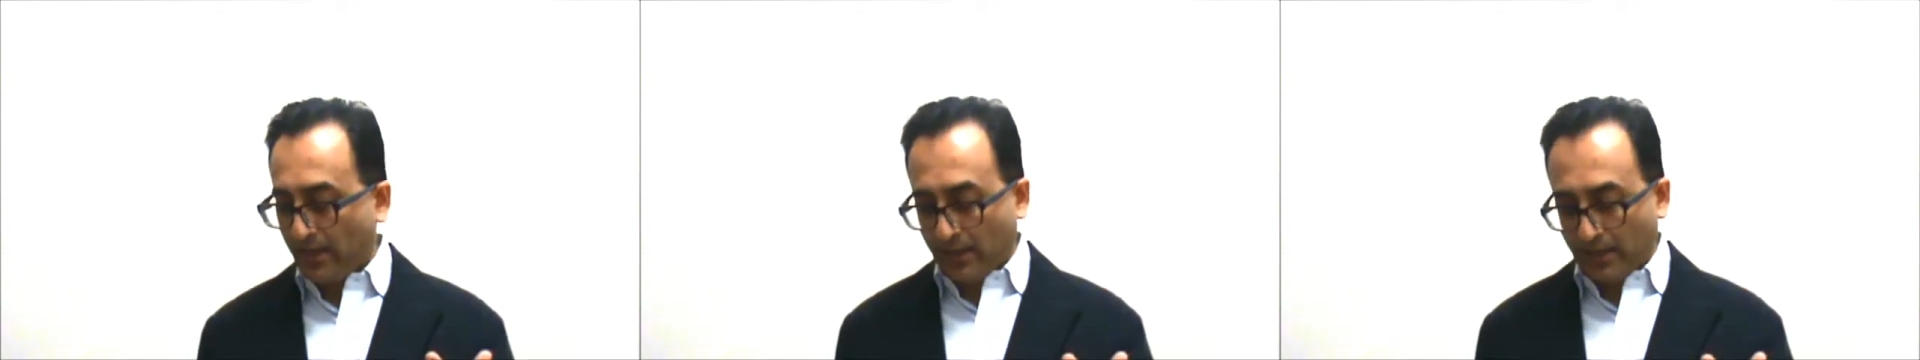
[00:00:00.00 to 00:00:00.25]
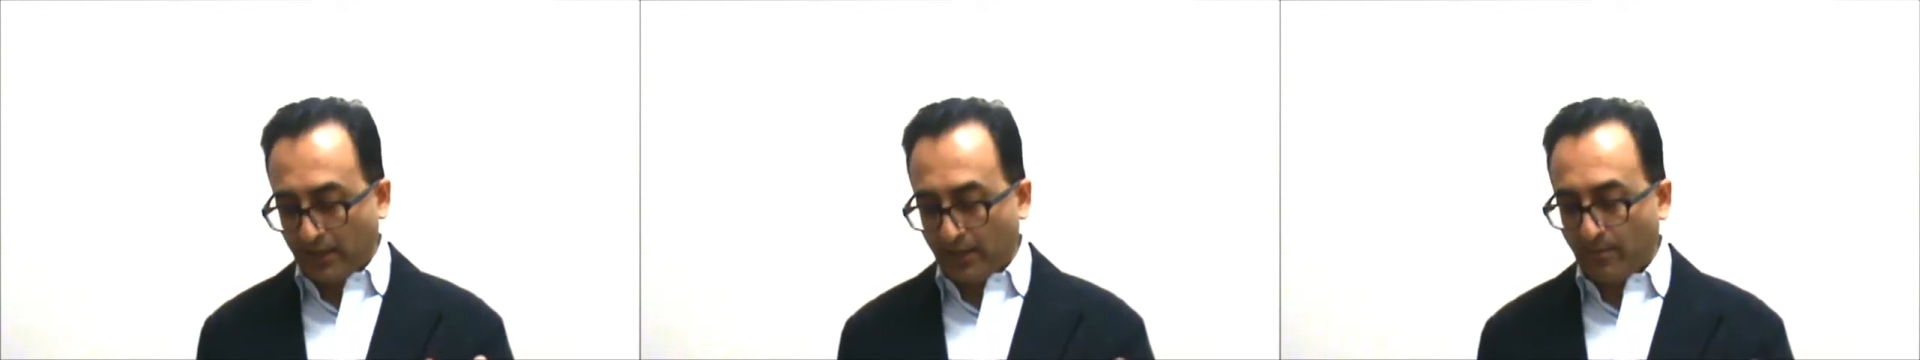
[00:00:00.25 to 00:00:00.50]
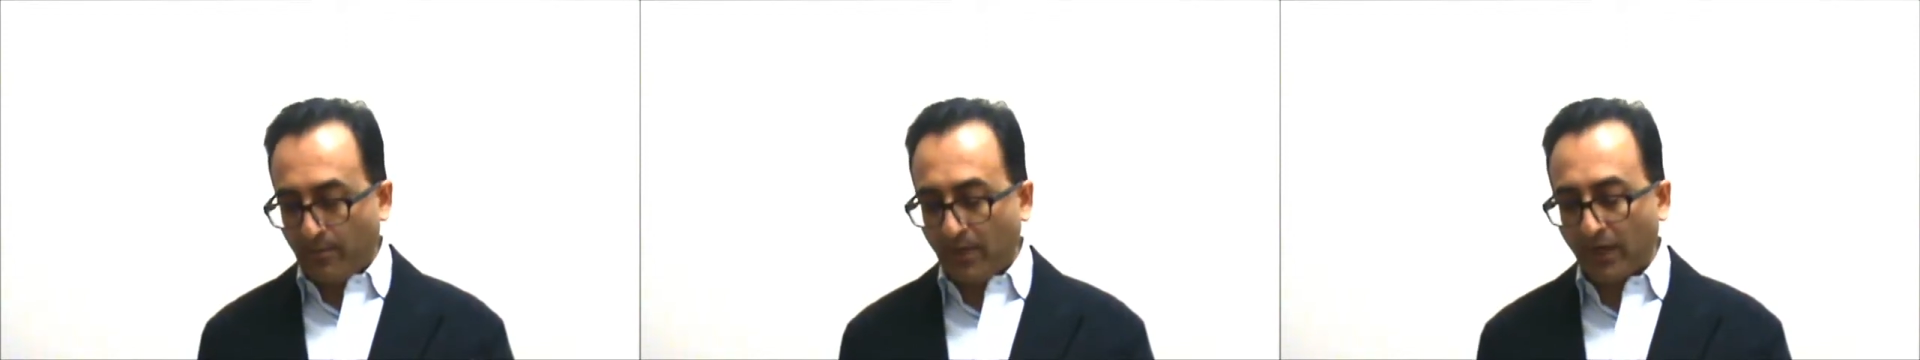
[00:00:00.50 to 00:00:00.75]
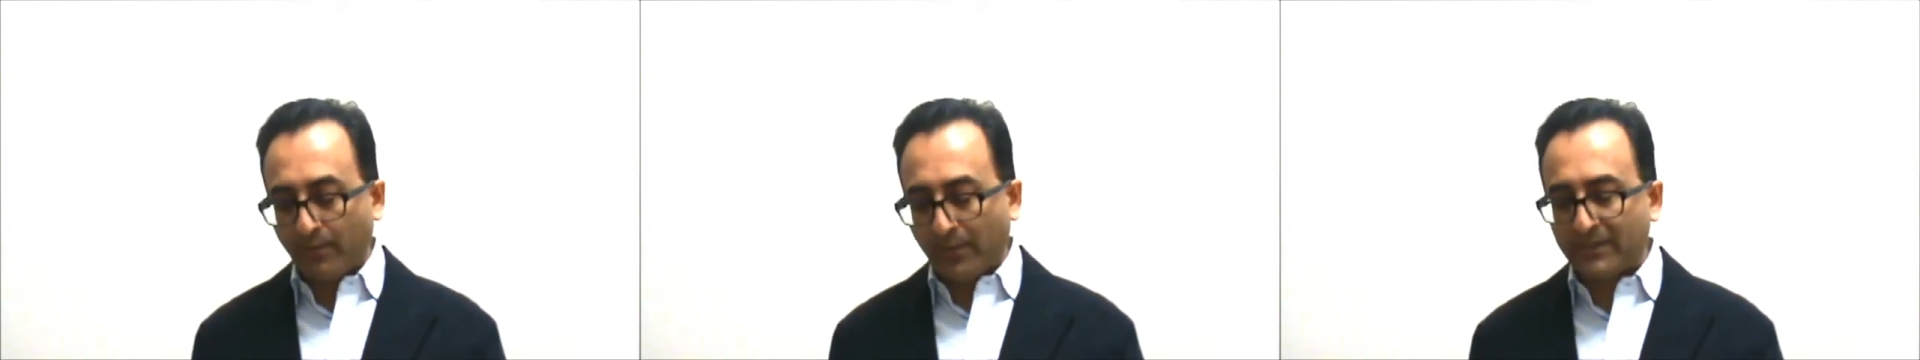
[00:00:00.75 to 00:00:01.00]

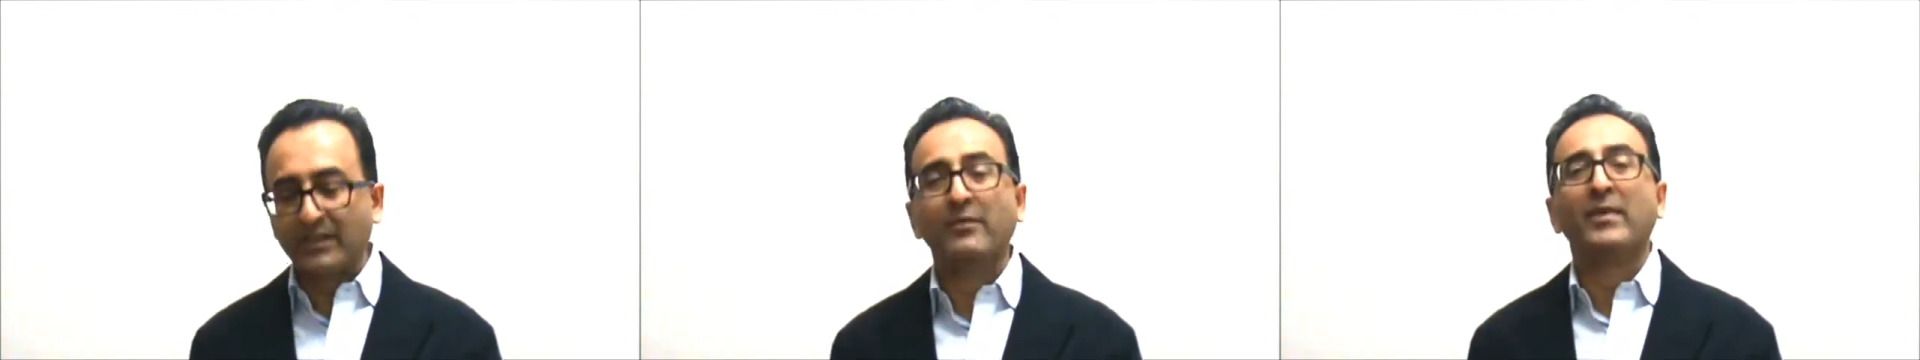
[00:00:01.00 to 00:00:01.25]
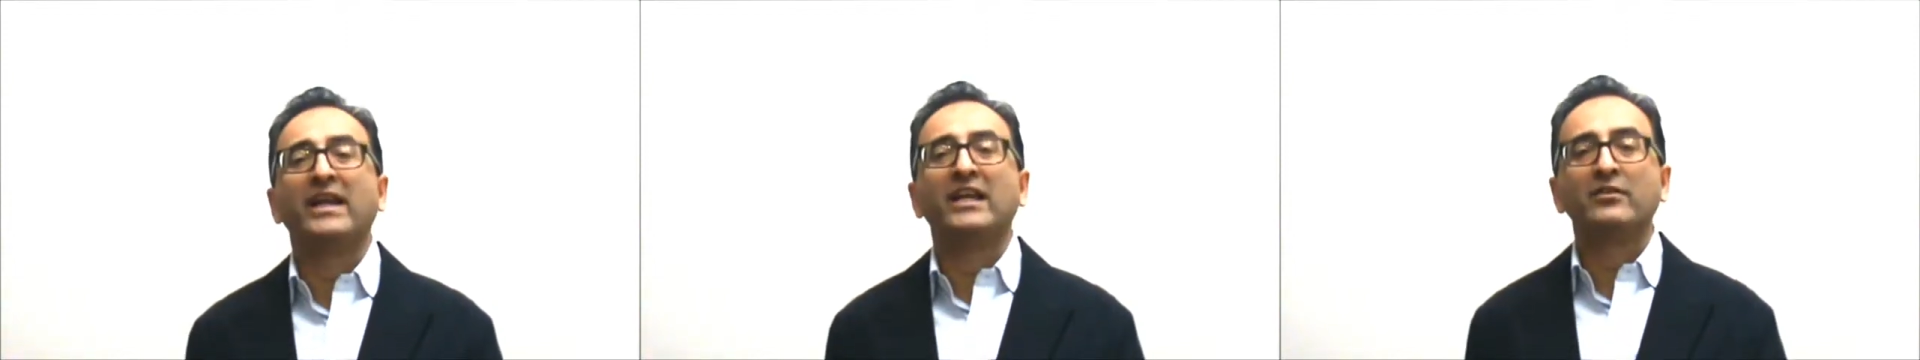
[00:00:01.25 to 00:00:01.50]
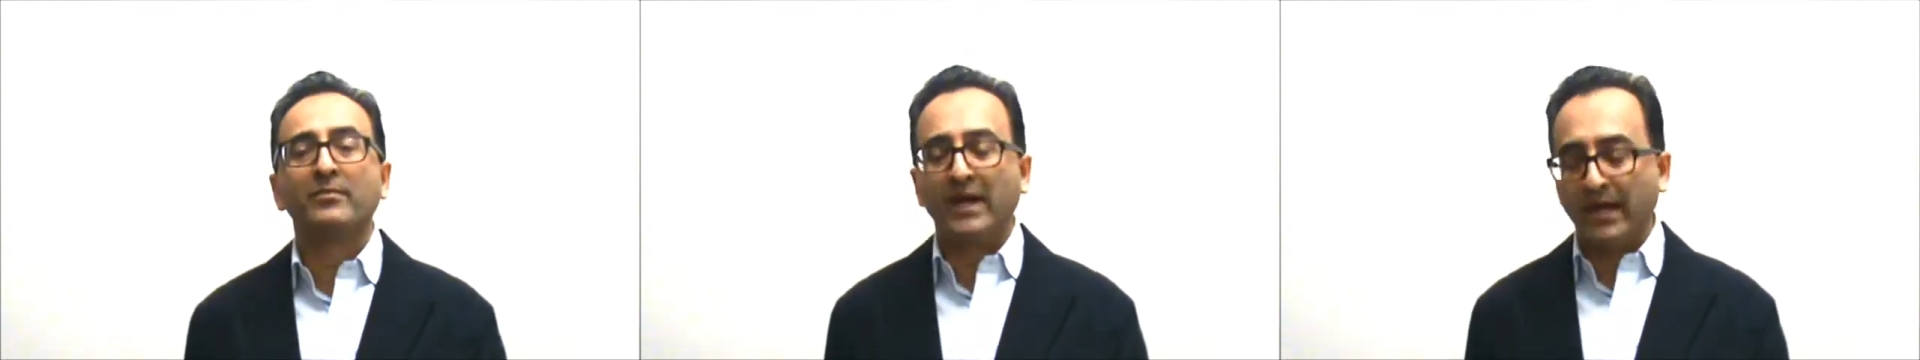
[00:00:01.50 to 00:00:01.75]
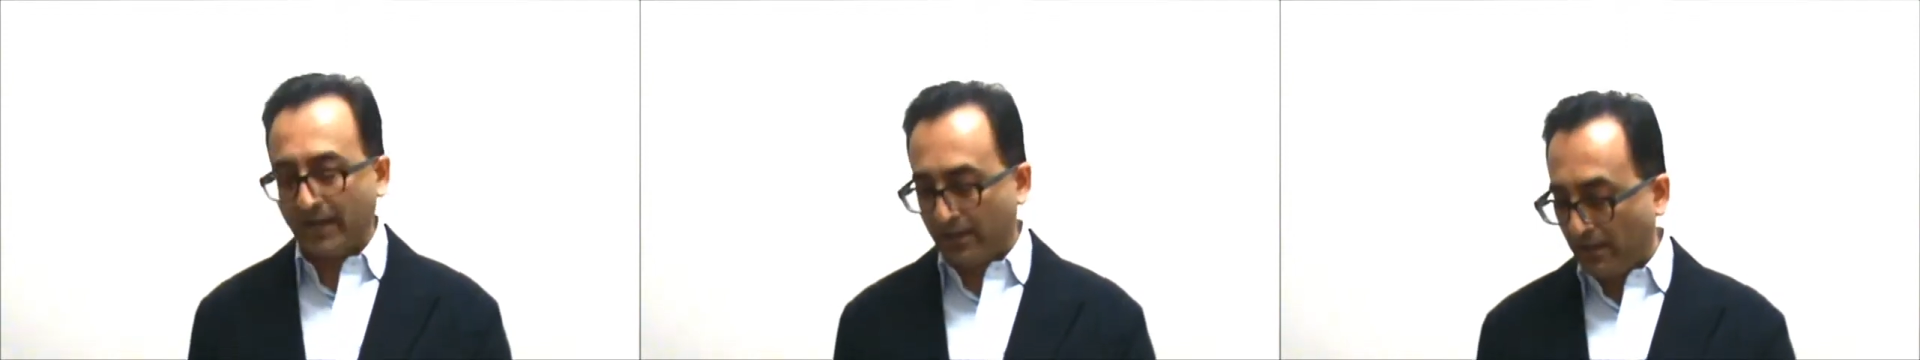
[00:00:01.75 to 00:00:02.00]
blood pressure
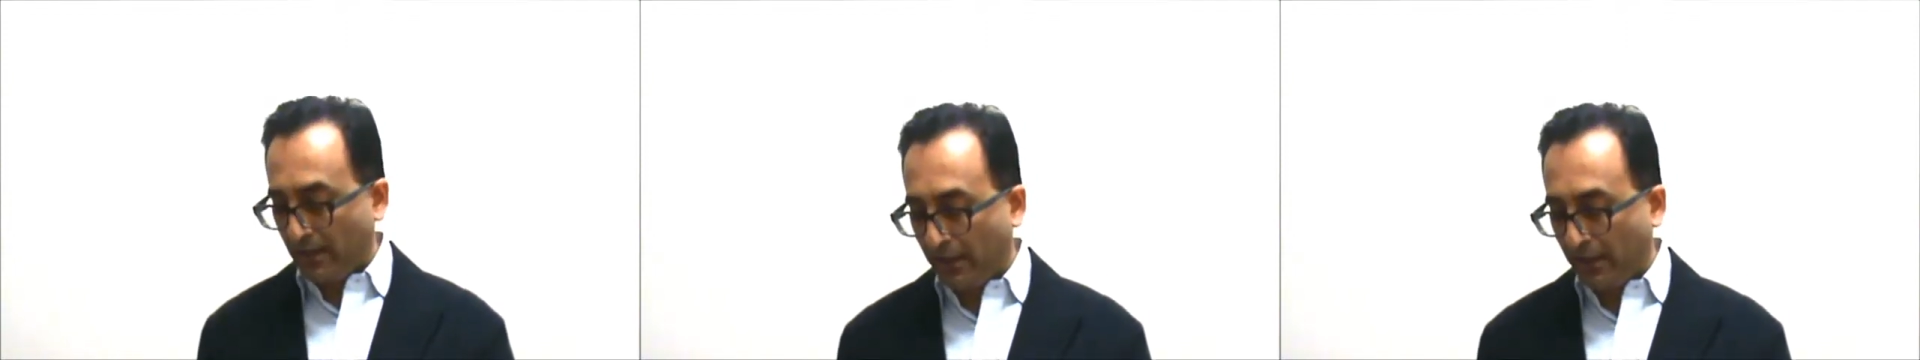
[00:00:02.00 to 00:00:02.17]
management,